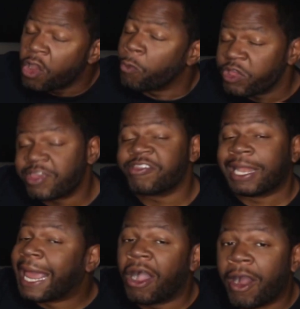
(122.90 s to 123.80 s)
which is a
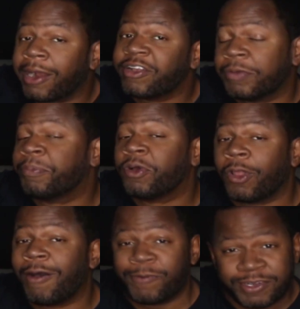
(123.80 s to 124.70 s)
lot harder to pull
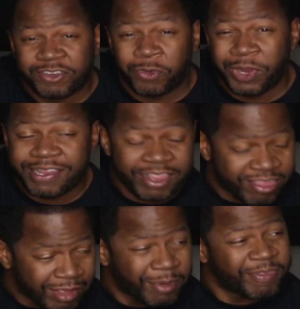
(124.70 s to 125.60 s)
off on screen than
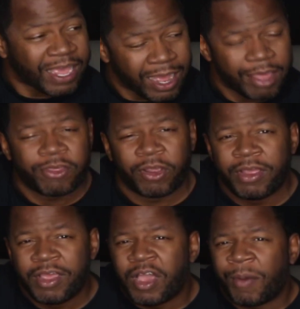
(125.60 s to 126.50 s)
some of the other
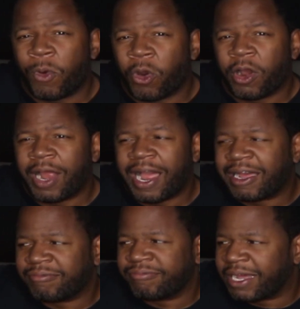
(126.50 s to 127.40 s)
more
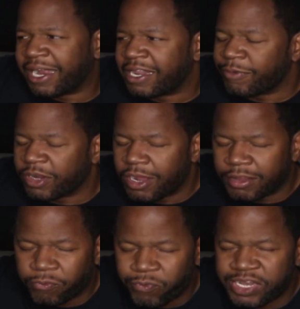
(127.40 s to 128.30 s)
I don't even want to call
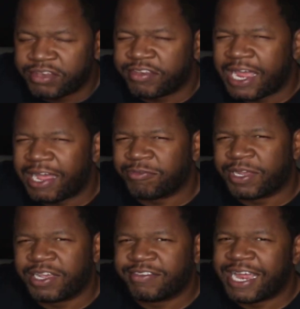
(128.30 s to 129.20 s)
them rigid styles
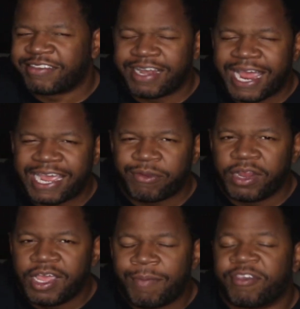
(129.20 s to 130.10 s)
because that's inaccurate.
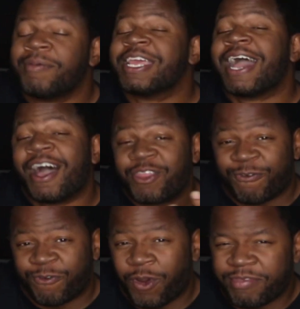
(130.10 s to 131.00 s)
But some of the other
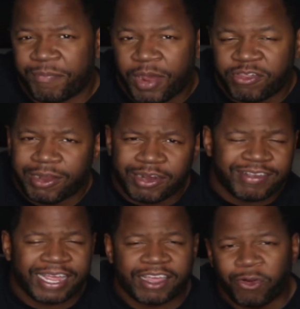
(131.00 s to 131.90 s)
forms of martial arts
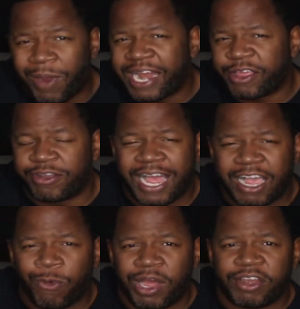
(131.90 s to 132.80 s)
like karate or
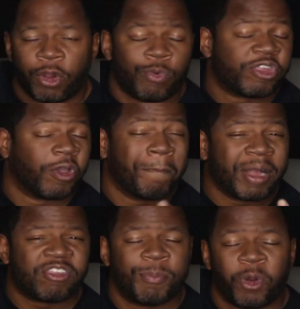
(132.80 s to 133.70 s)
taekwondo, which are
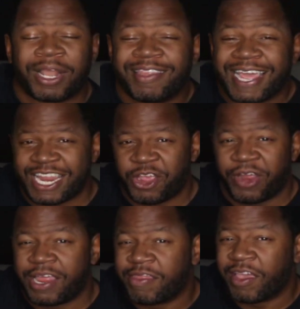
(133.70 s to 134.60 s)
much more linear
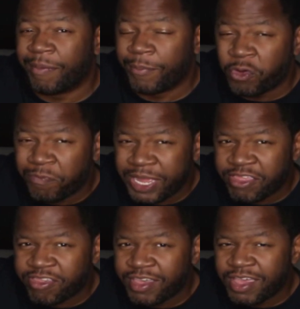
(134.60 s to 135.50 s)
in their
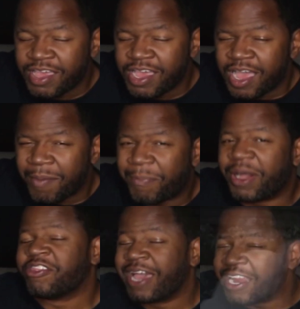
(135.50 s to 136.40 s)
movements,
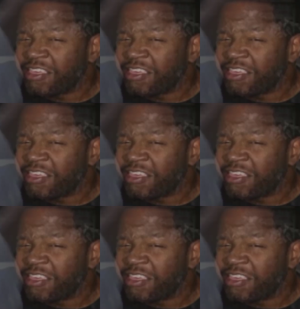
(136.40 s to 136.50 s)
but Chinese